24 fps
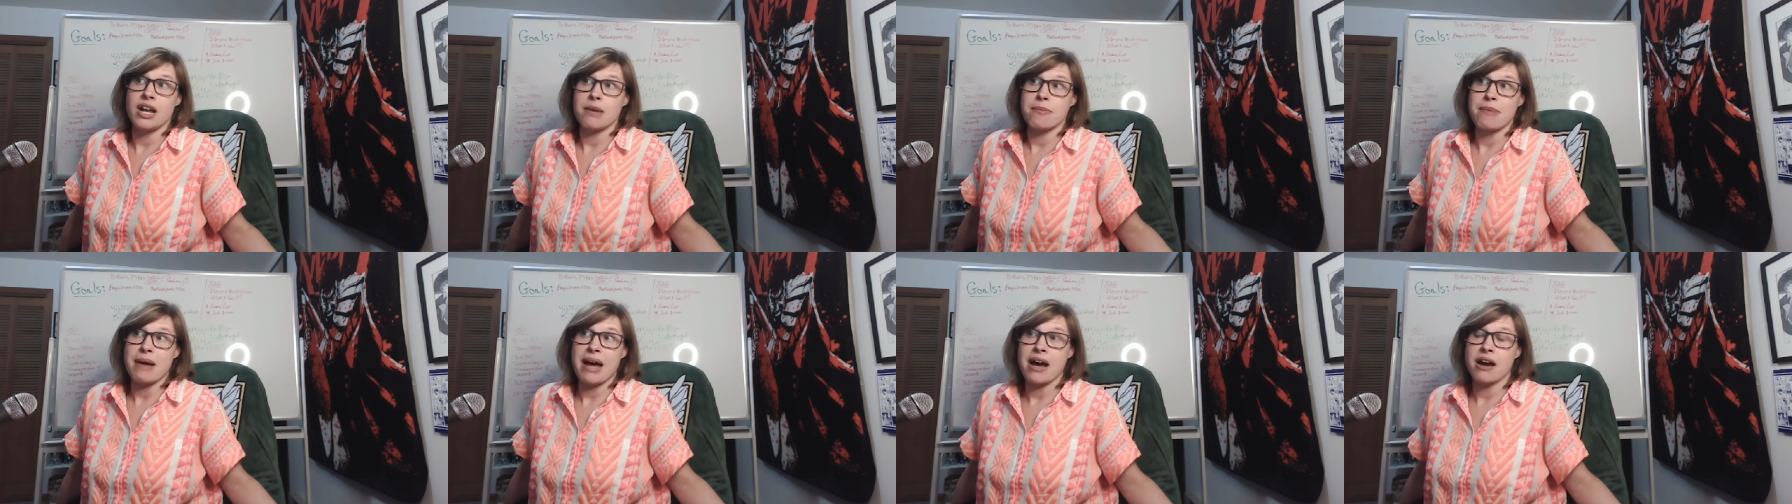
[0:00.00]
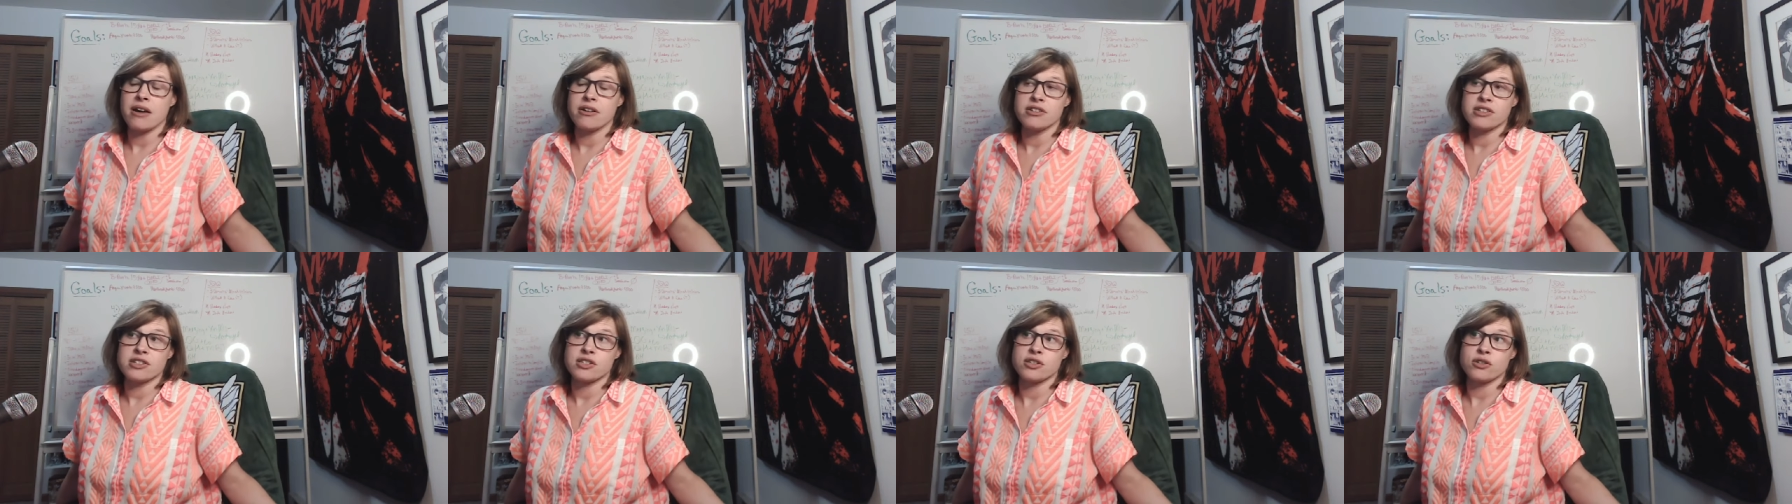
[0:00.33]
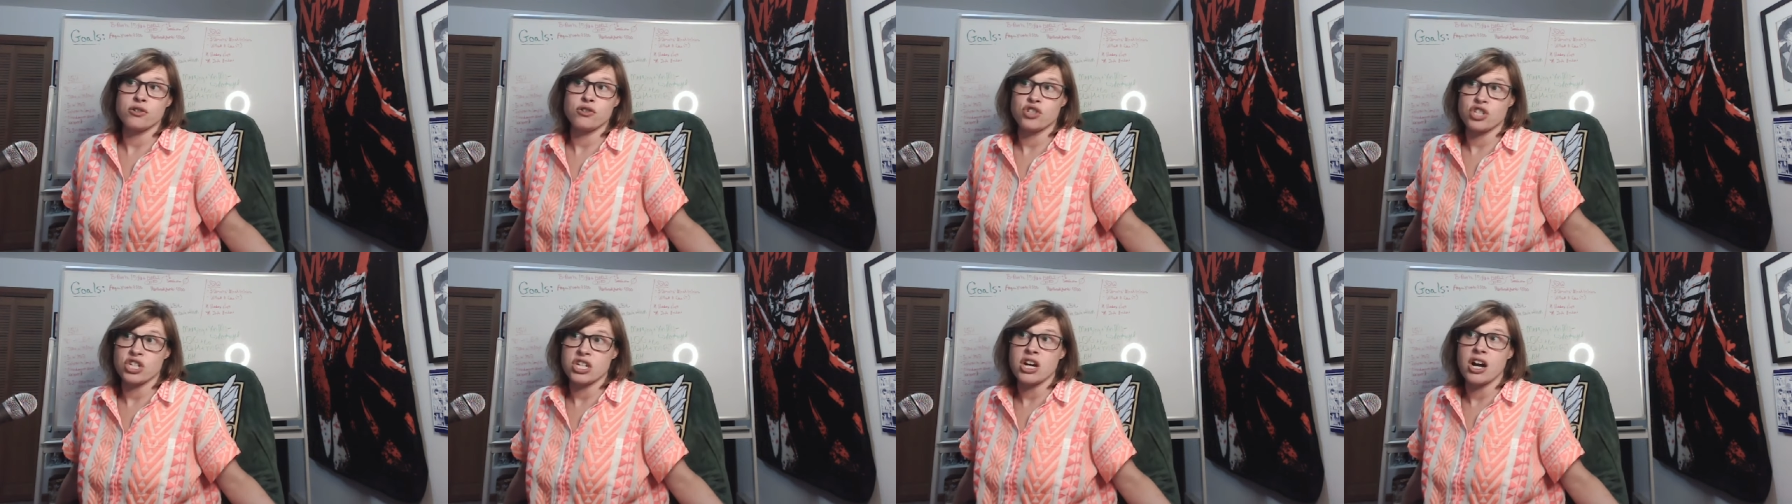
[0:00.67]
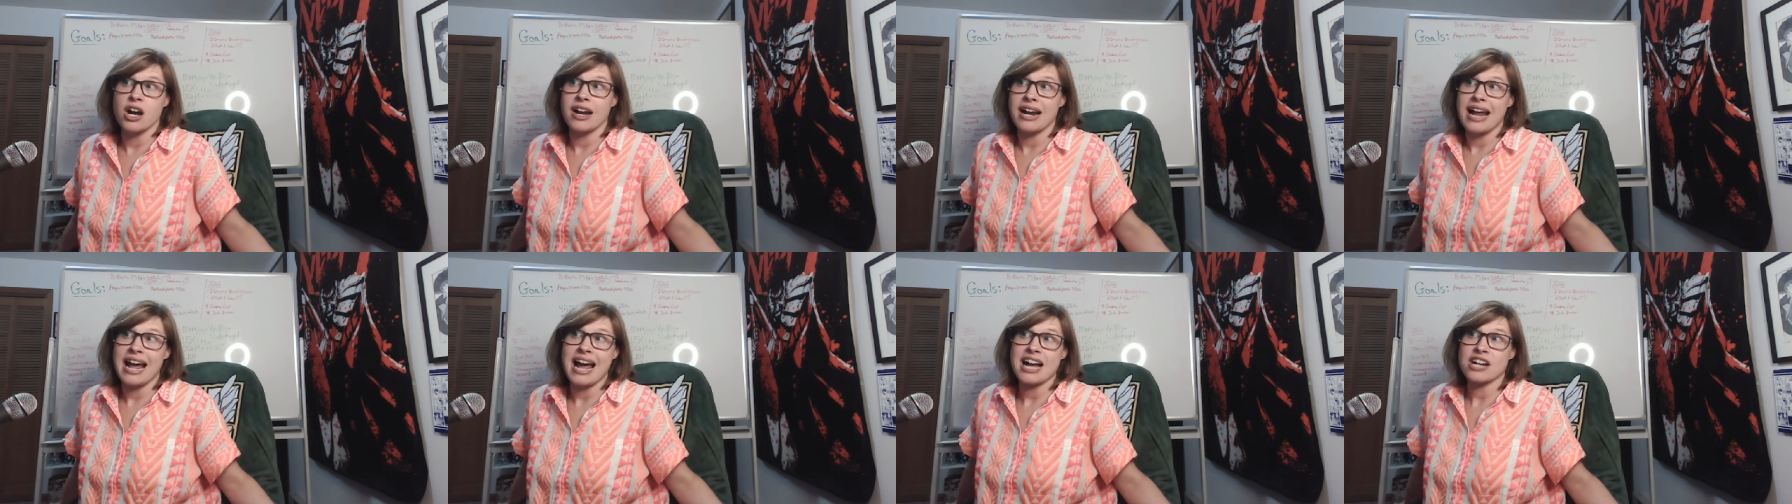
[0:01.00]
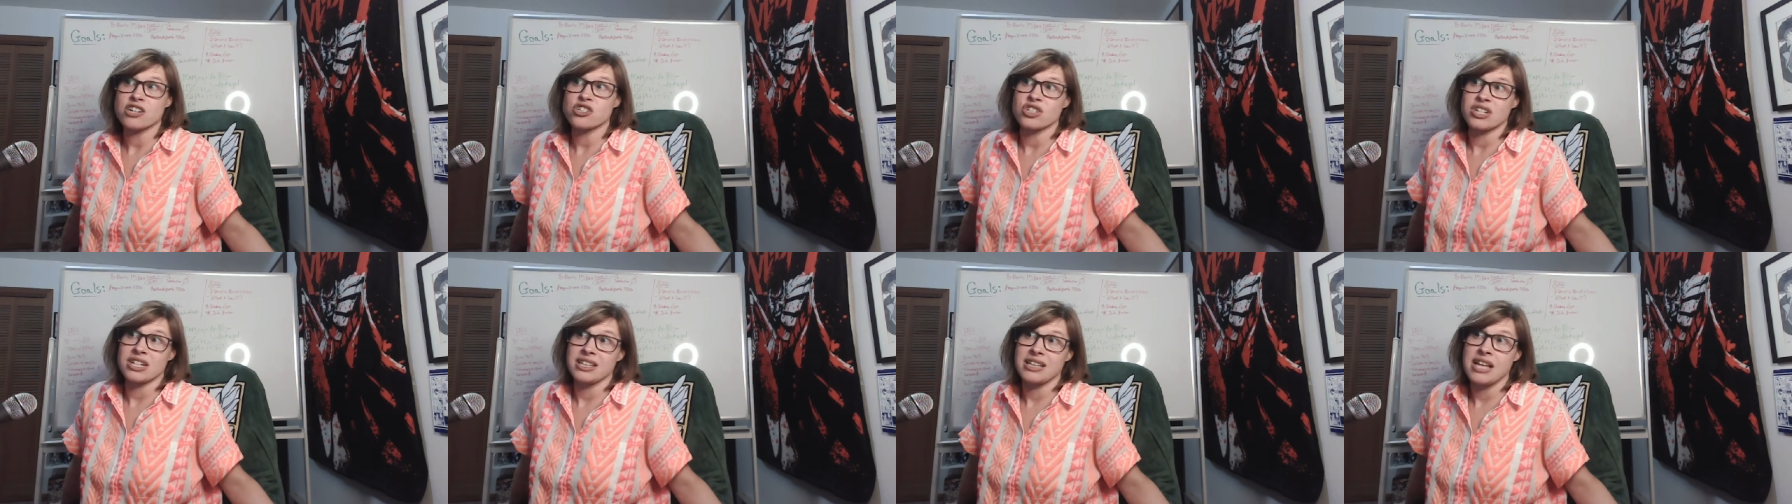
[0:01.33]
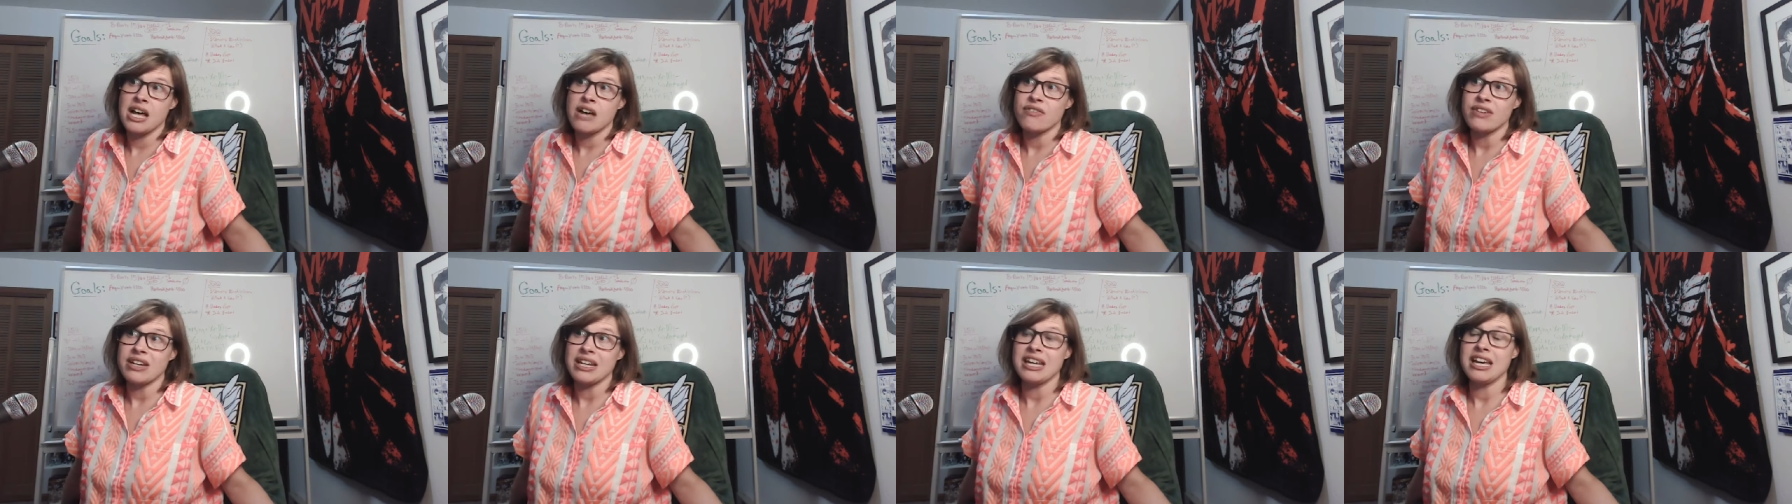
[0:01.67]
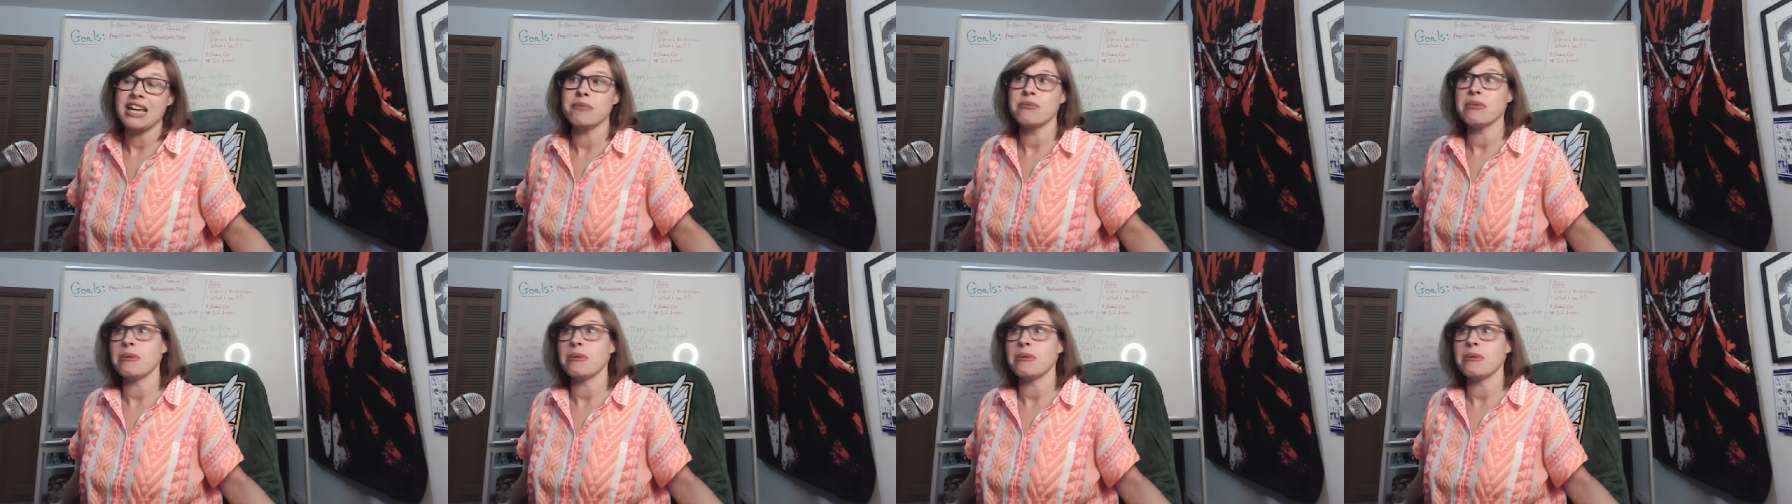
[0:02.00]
about Su Jian actually loving him,